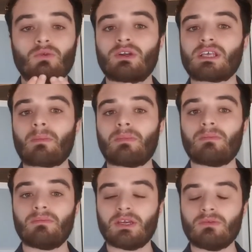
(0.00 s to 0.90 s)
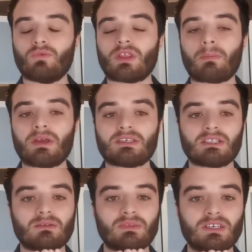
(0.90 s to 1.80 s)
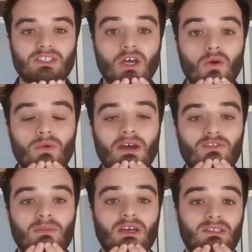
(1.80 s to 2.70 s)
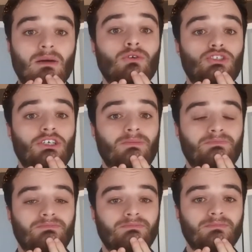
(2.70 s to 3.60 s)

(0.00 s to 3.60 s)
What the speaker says: What does that mean? Well, that basically means we have to make a double chin.